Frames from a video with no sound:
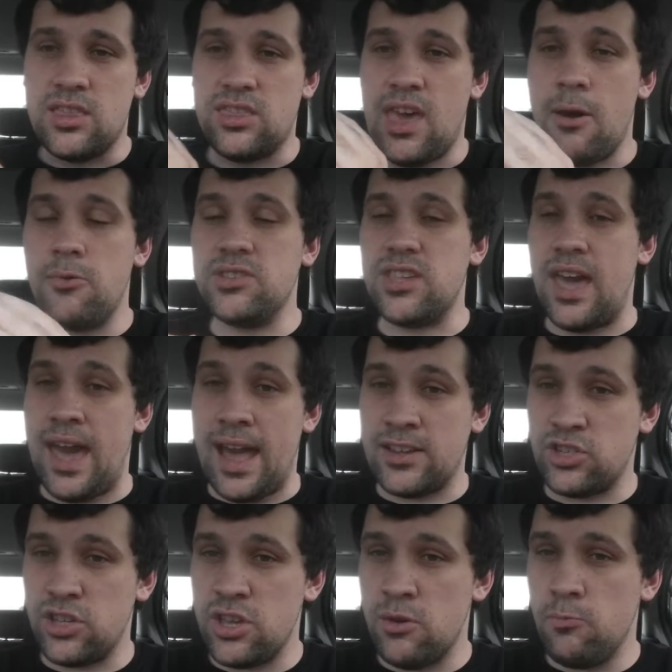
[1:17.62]
That was
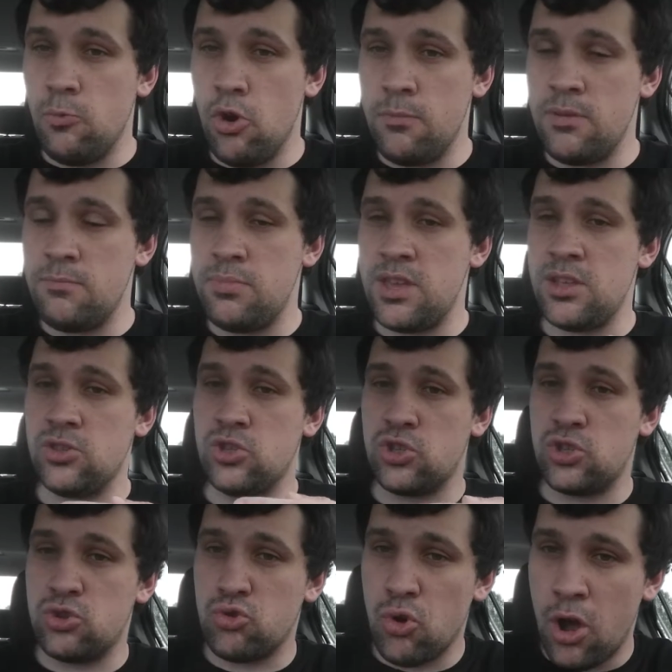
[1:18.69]
actually a woman being
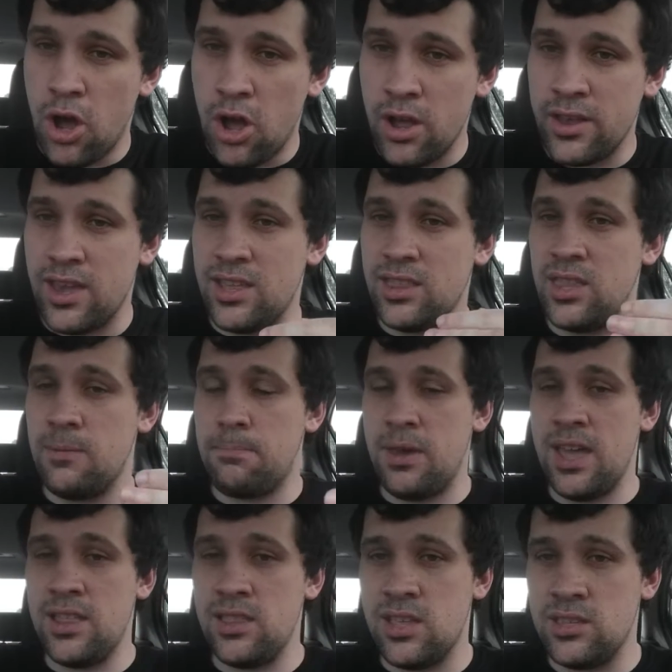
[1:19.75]
strong,
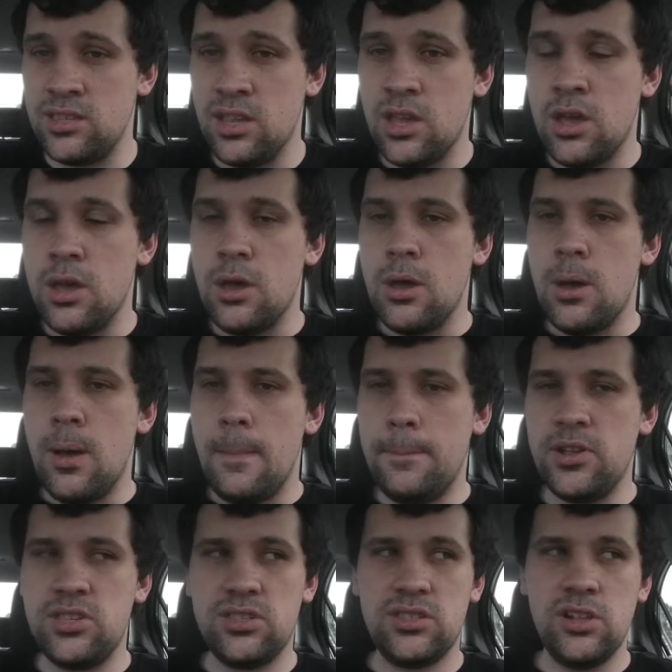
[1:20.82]
independent,
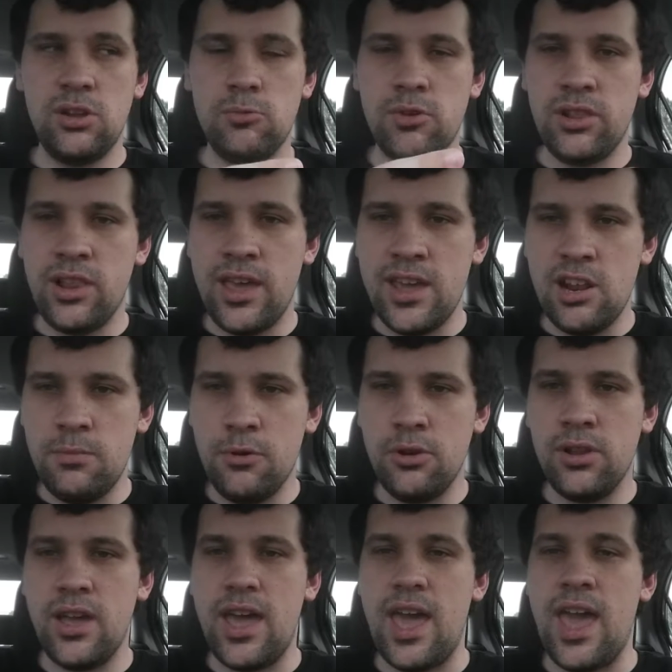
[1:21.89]
but still
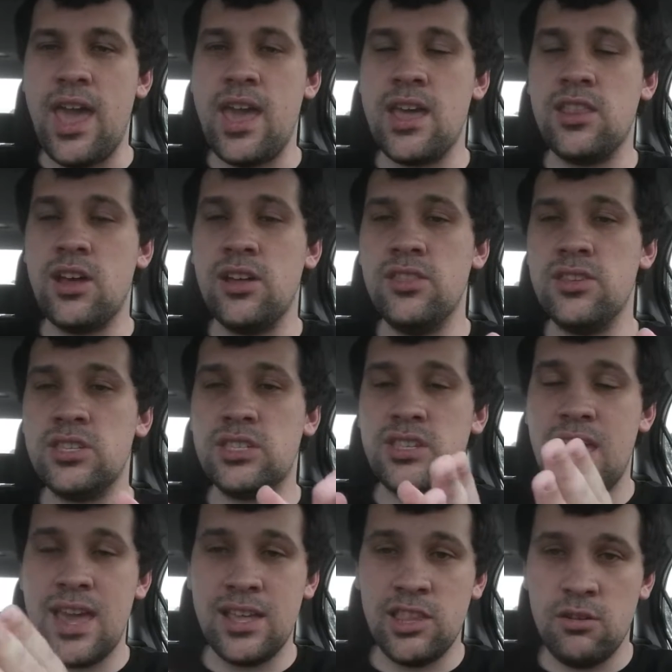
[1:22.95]
relatable and
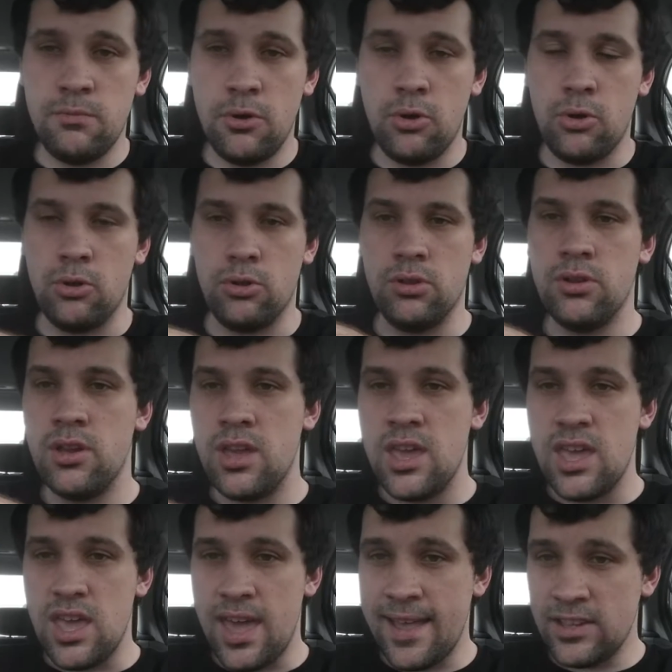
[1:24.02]
understandable.
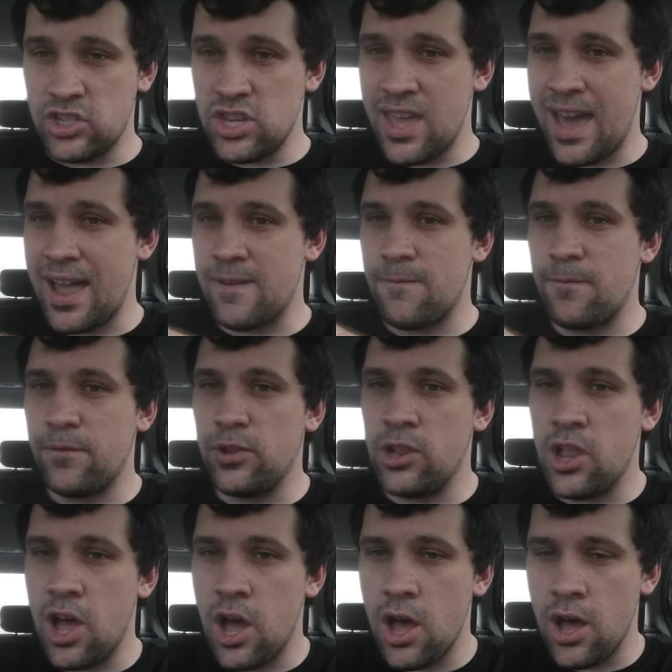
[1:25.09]
And she had
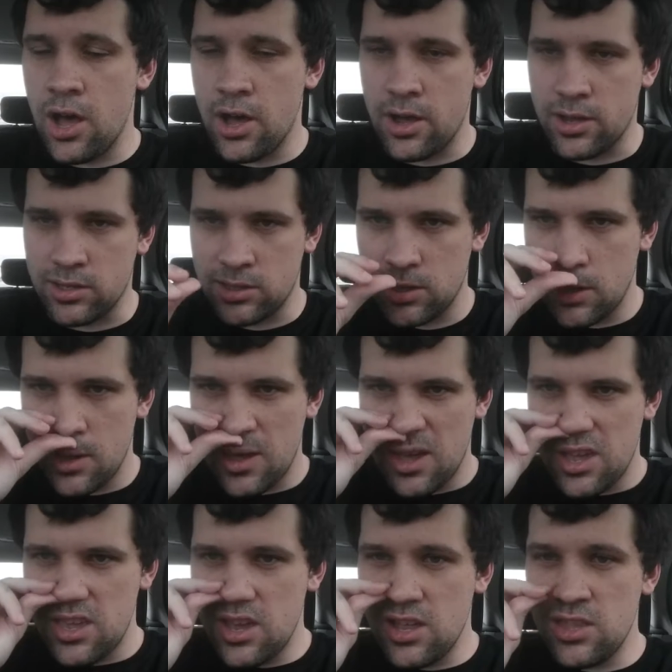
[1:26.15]
flaws.
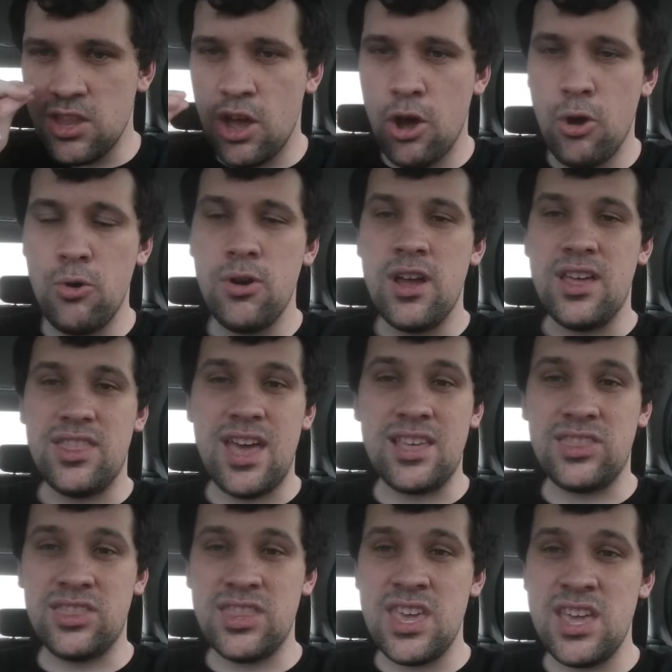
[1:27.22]
You know,
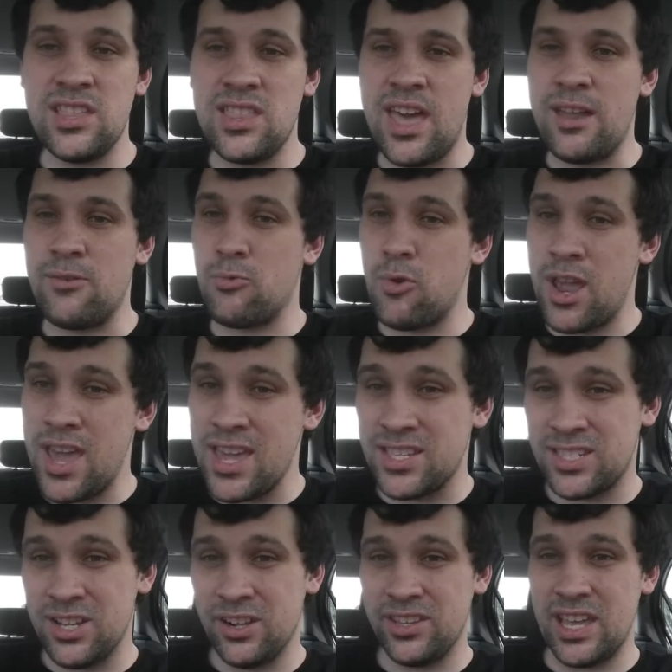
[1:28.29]
that thing that Rey
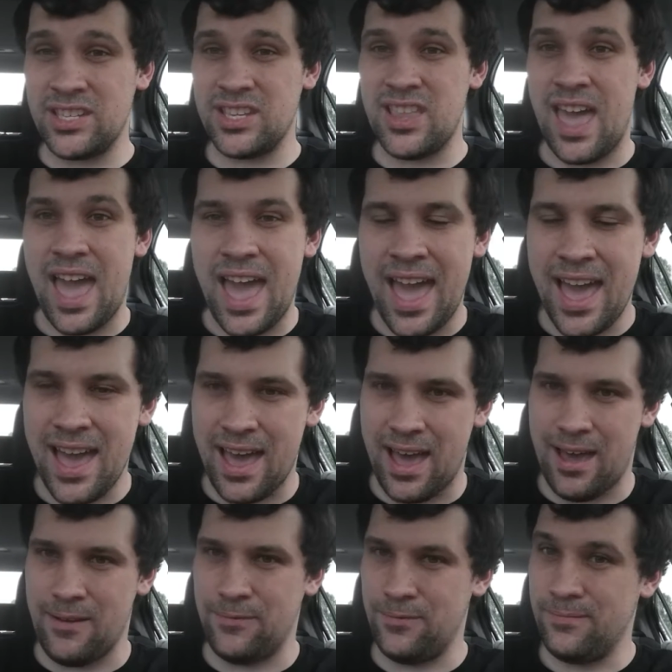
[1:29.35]
still doesn't
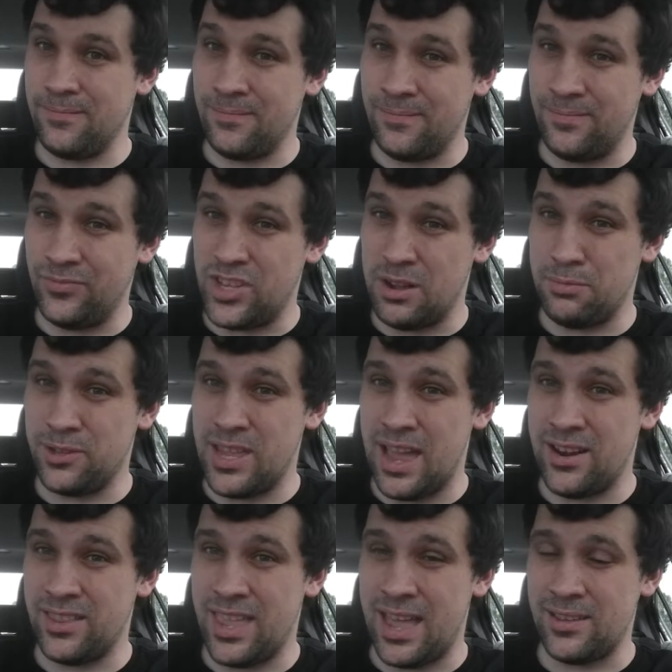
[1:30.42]
have. Double
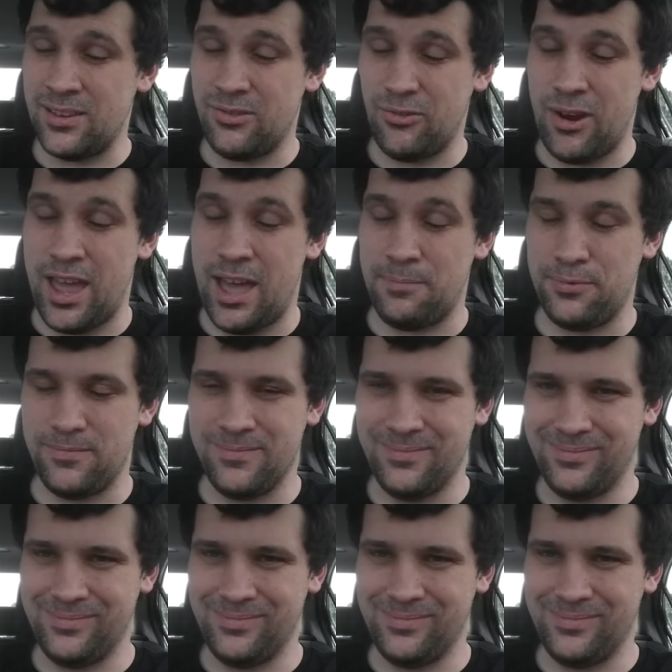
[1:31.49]
down on that crap.